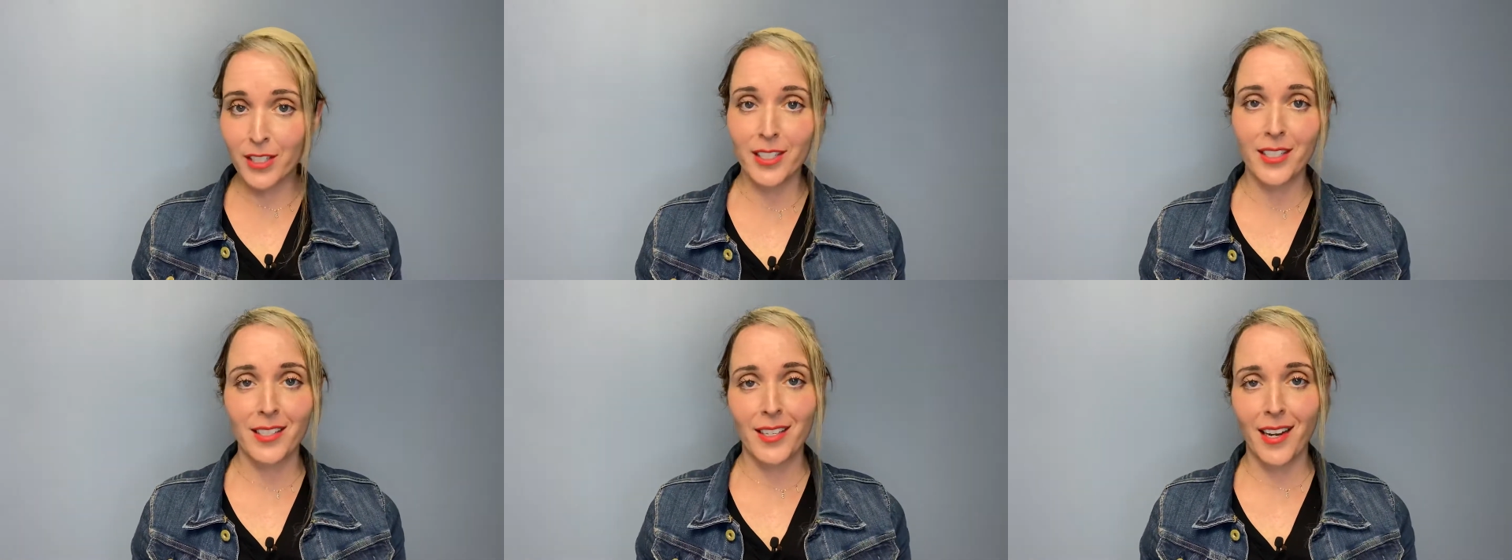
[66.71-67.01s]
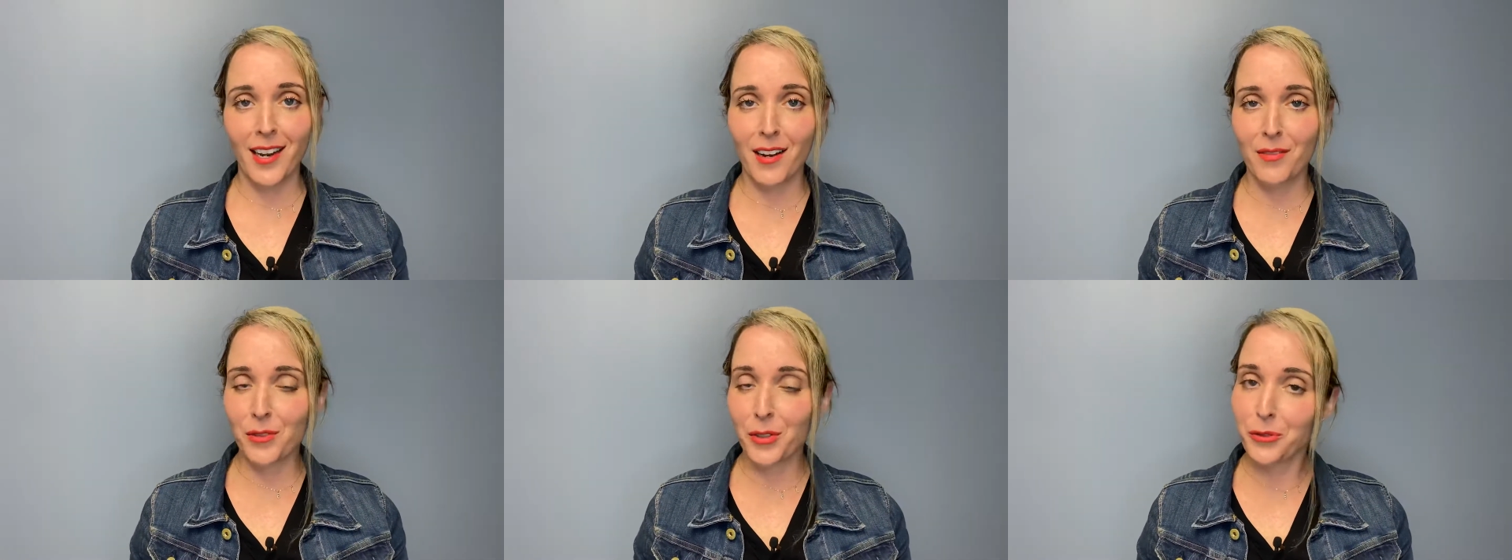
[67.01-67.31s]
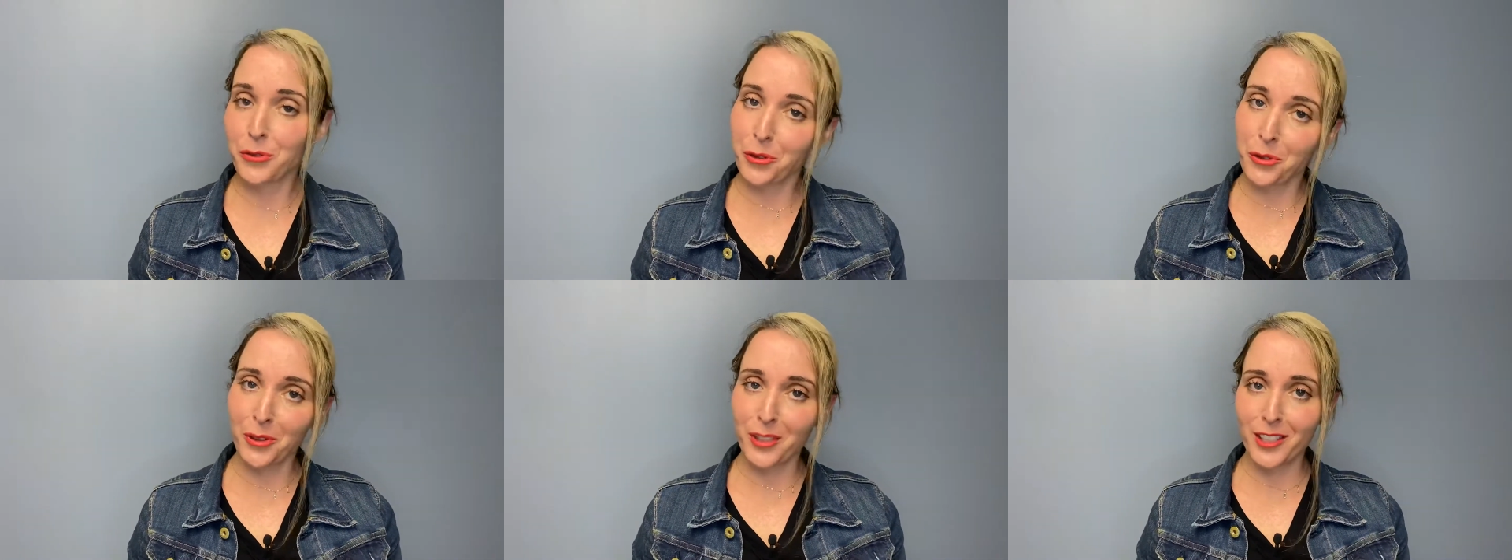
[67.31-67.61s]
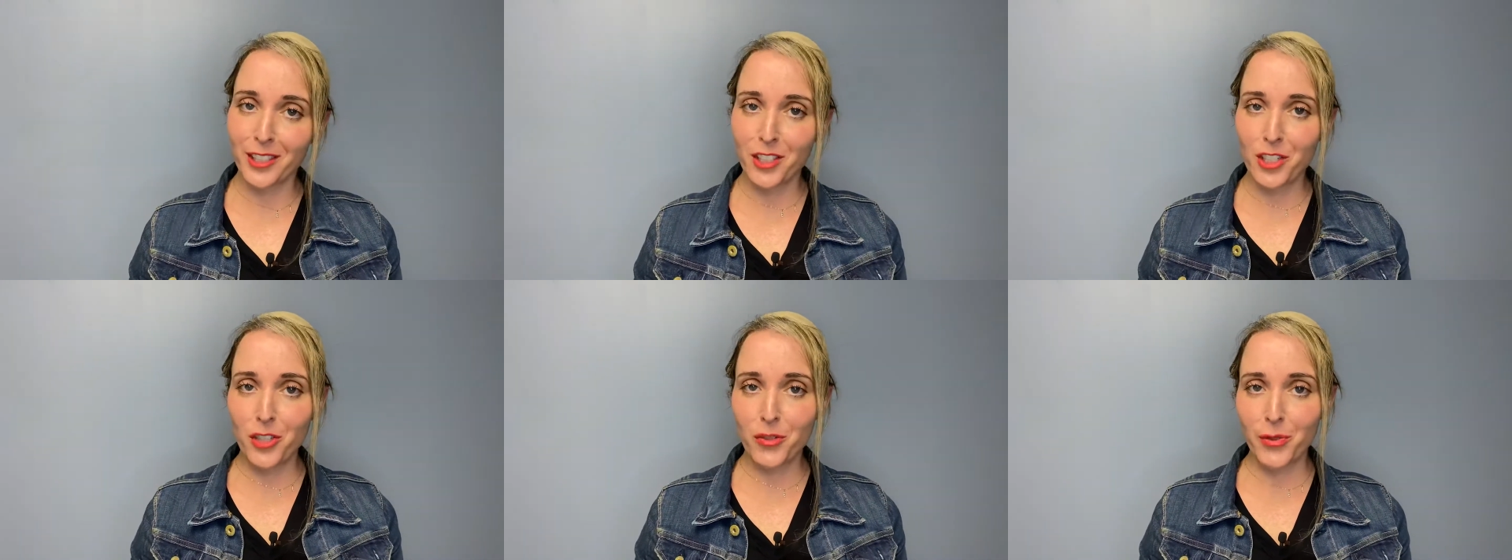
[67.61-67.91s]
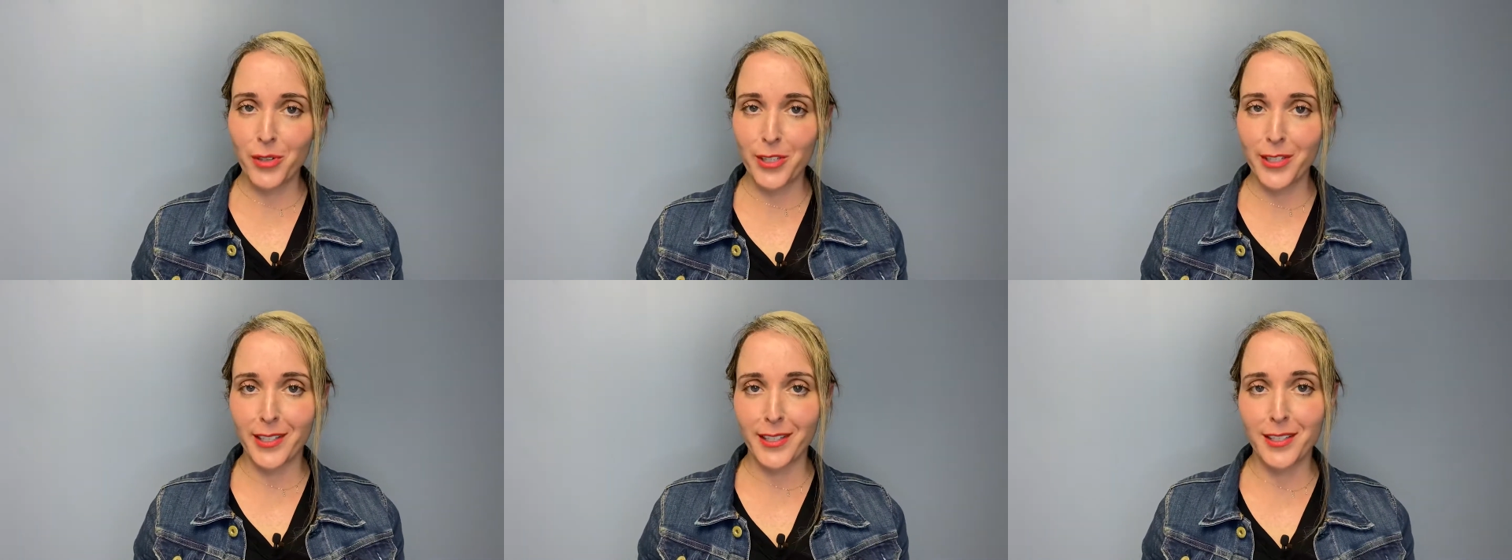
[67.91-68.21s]
since I cover it for religious
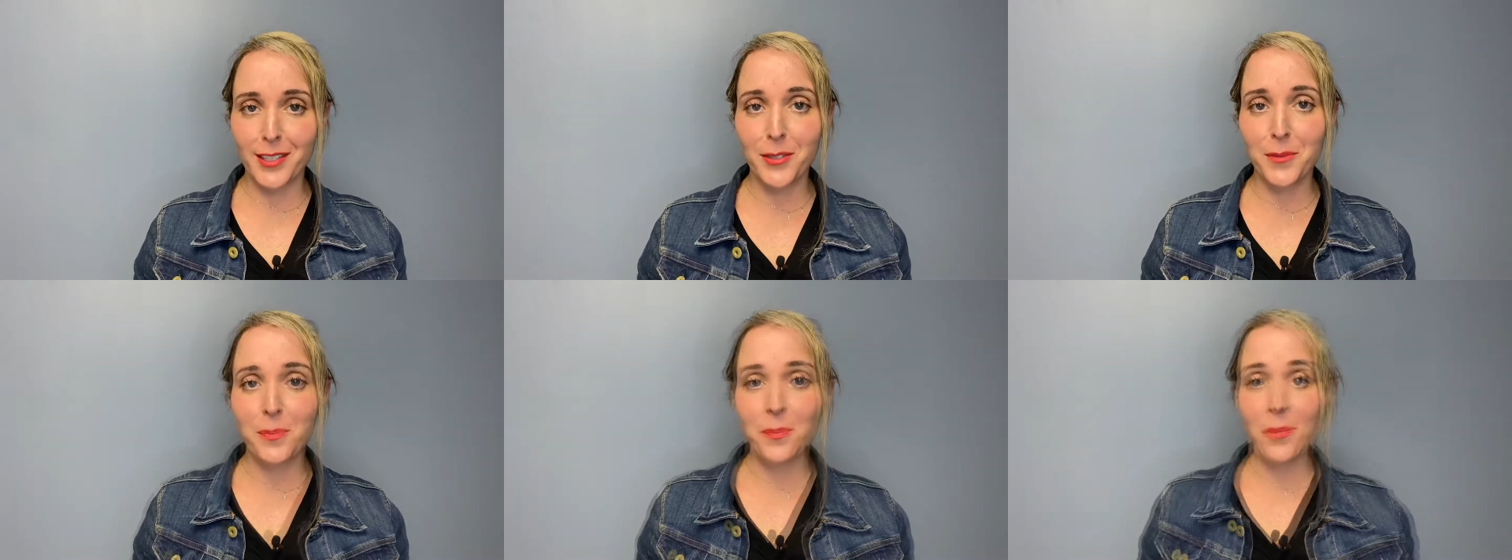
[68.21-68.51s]
reasons,